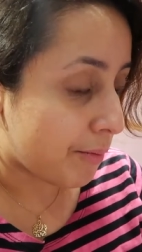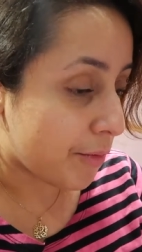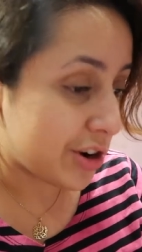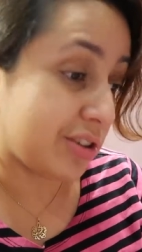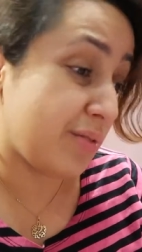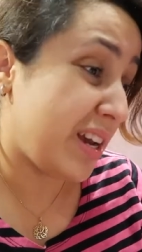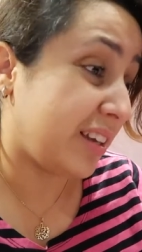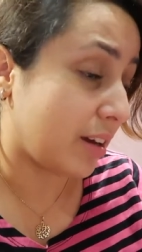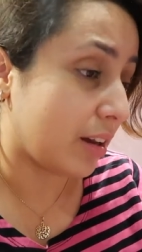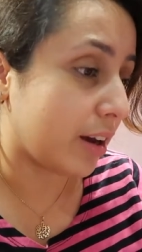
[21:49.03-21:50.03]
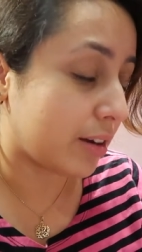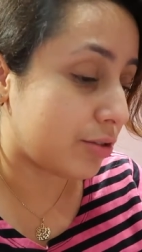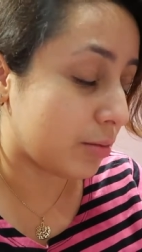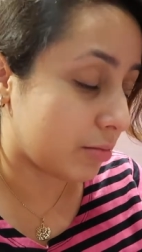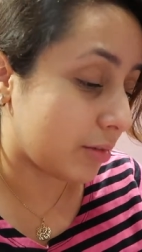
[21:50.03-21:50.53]
Which is amazing.
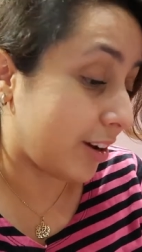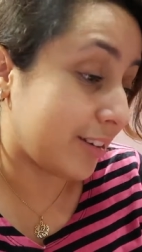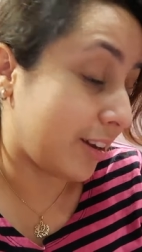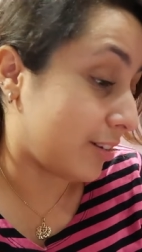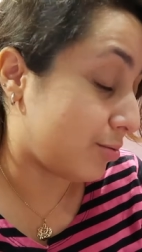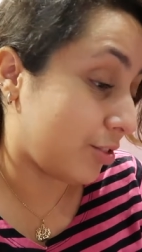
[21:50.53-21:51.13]
Like, like I said,